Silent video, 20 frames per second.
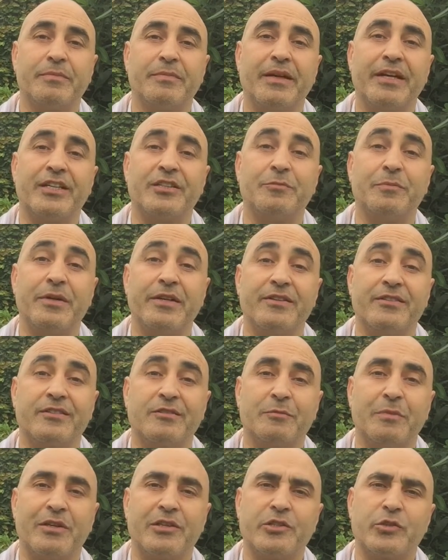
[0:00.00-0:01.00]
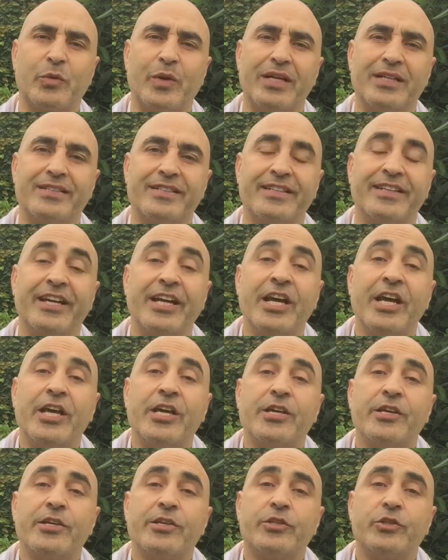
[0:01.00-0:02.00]
experience spirituality,
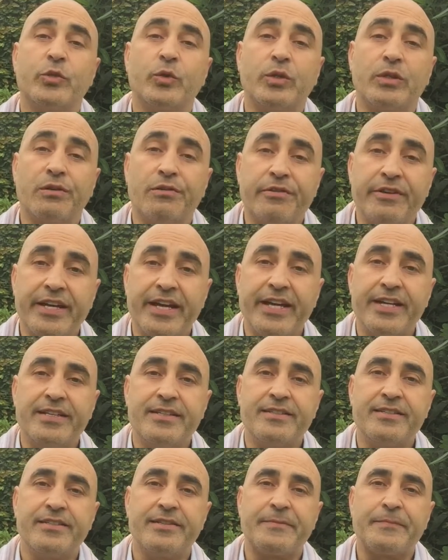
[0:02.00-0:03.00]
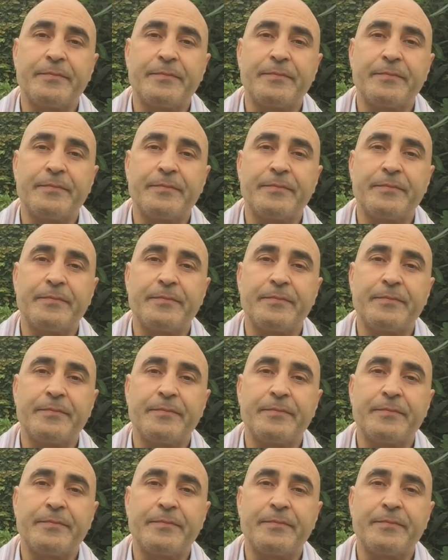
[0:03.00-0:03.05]
to create